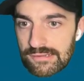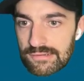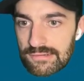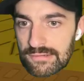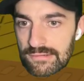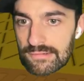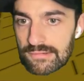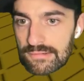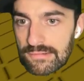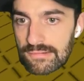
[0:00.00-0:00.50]

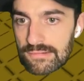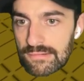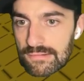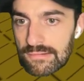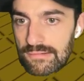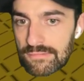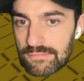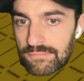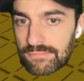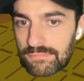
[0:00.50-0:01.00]

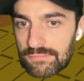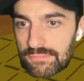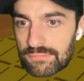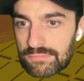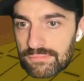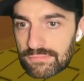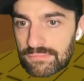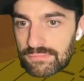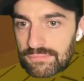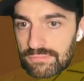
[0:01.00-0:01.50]

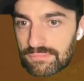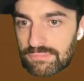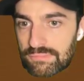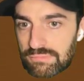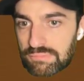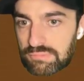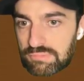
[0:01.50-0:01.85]
Nobody speaks.